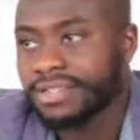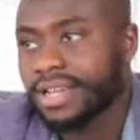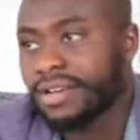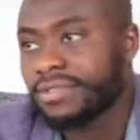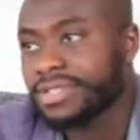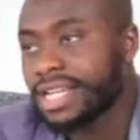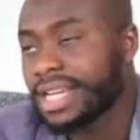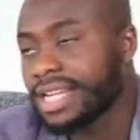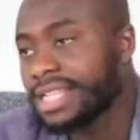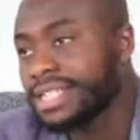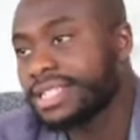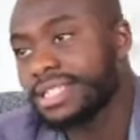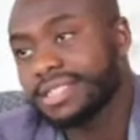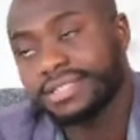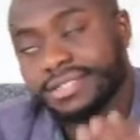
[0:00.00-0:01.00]
So I was like,
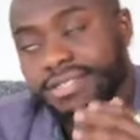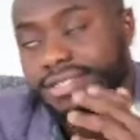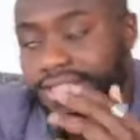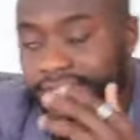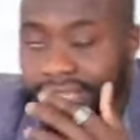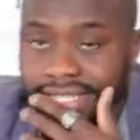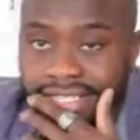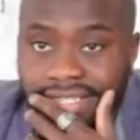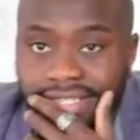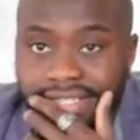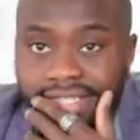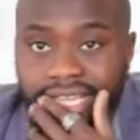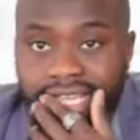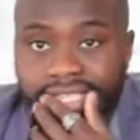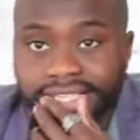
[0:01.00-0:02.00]
listen, this
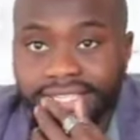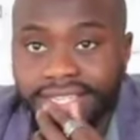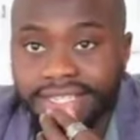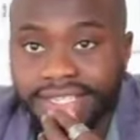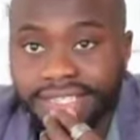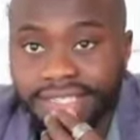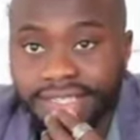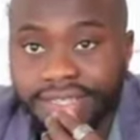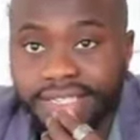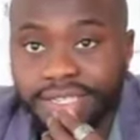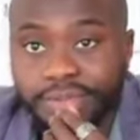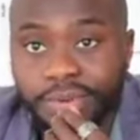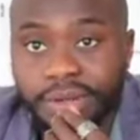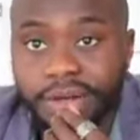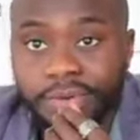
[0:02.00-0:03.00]

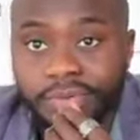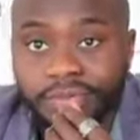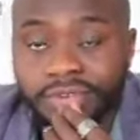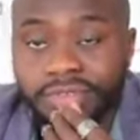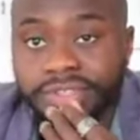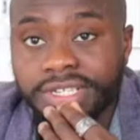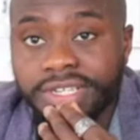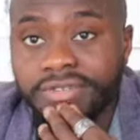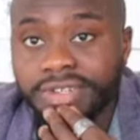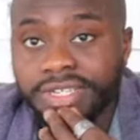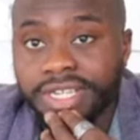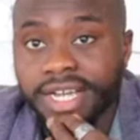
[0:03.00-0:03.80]
is becoming very serious.